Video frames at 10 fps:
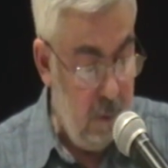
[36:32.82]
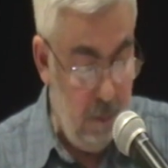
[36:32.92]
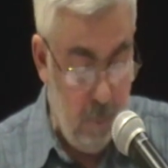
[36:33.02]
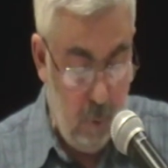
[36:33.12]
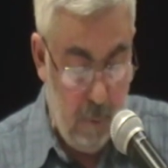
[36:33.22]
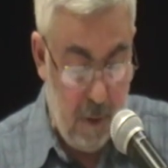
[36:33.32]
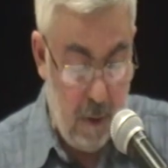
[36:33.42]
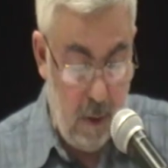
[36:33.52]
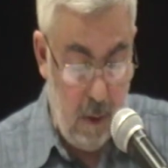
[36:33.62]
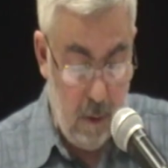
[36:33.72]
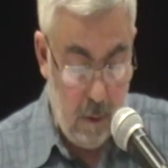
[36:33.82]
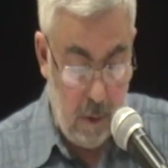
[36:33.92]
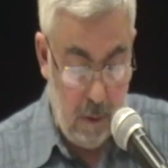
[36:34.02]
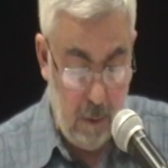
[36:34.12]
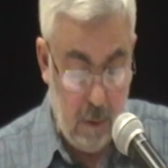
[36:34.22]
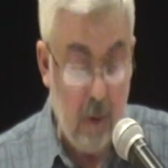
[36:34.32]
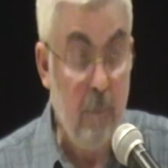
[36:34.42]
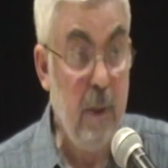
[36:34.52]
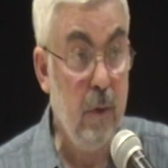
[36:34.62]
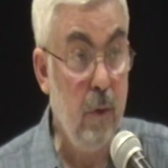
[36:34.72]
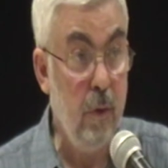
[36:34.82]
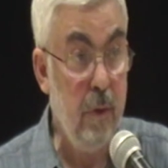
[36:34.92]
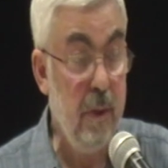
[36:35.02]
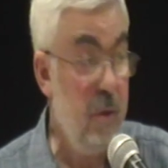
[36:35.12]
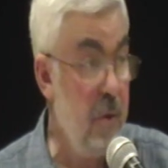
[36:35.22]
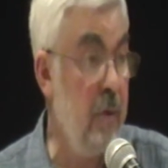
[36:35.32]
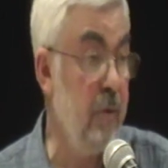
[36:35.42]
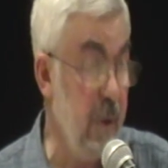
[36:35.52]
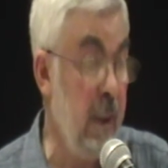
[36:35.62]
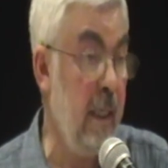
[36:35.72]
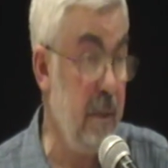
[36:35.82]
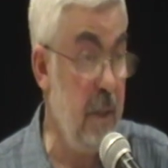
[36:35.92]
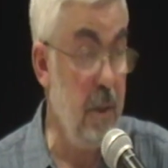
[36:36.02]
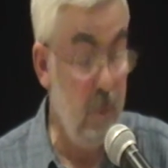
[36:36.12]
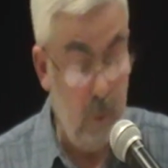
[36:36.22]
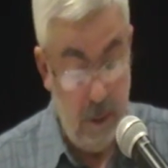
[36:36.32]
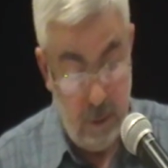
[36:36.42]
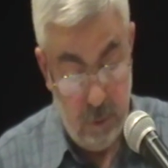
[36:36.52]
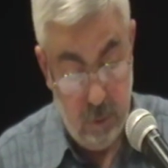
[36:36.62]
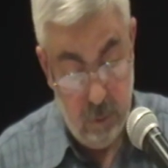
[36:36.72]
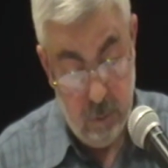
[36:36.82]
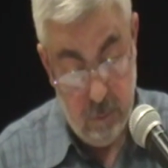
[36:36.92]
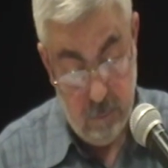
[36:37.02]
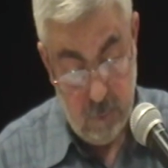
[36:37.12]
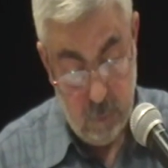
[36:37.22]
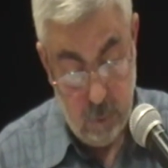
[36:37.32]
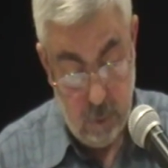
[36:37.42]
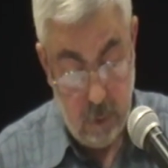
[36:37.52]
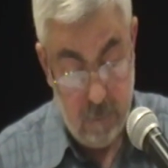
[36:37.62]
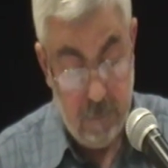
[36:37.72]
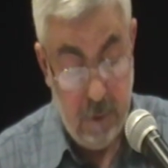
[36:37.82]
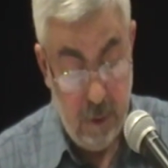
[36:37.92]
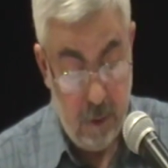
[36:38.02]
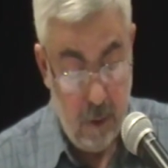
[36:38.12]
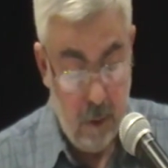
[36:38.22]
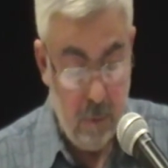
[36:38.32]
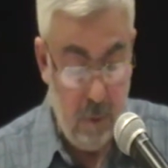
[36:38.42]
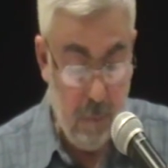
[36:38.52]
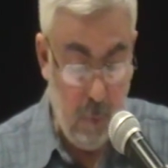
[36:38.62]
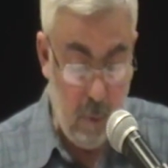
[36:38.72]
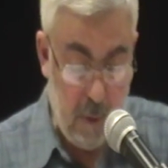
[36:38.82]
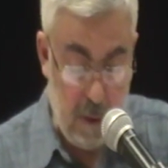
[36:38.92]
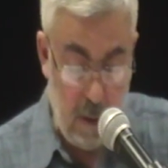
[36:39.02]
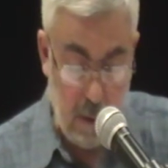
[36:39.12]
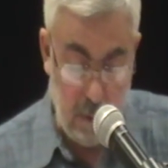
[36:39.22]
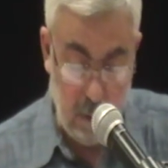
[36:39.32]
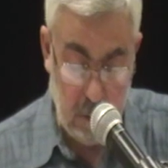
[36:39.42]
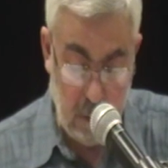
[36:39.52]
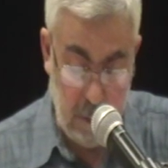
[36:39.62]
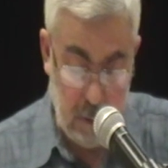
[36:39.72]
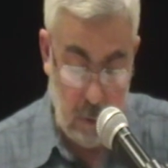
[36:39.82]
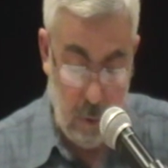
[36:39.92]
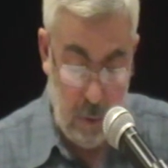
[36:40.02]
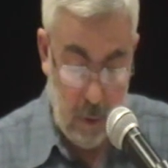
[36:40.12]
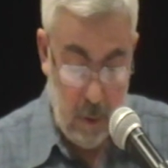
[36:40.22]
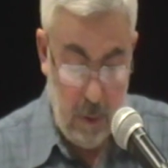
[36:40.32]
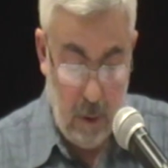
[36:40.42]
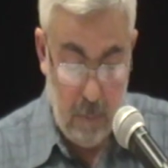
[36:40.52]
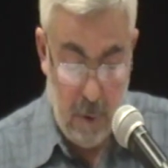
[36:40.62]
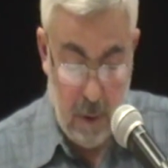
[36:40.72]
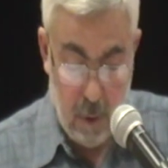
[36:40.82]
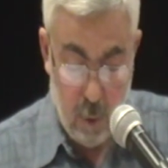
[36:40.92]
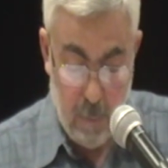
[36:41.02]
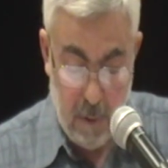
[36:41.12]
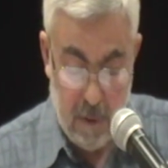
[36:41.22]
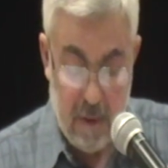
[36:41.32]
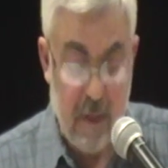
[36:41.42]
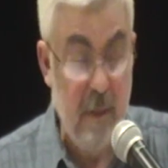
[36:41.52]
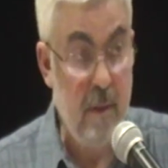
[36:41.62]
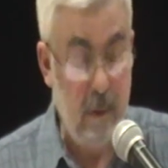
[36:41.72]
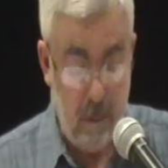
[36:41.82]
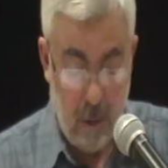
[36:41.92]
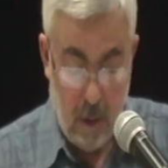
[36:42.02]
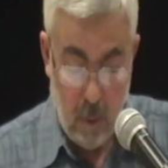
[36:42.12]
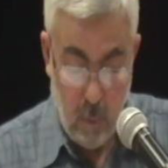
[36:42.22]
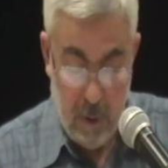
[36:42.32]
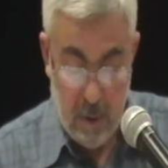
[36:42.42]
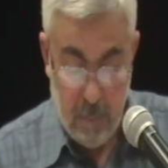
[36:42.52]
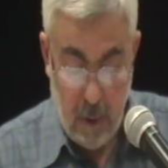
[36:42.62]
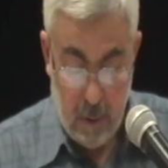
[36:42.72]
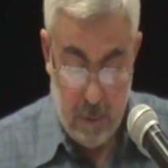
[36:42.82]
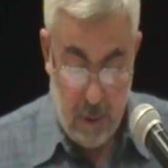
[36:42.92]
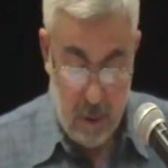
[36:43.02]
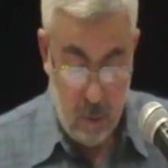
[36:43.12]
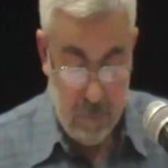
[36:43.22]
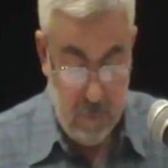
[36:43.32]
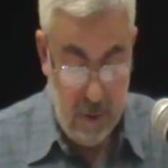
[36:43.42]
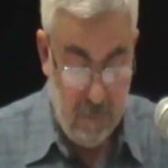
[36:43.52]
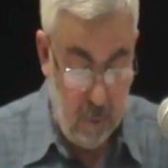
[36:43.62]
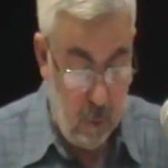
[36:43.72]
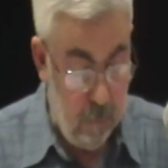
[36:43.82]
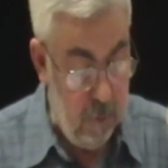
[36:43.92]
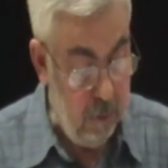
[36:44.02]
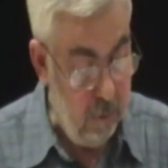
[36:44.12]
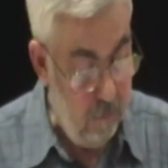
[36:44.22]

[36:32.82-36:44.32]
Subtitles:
Diplomacy and economic growth, this is a realization we need to do first. Diplomacy and economic growth in Armenia should be consistent with the politics of development.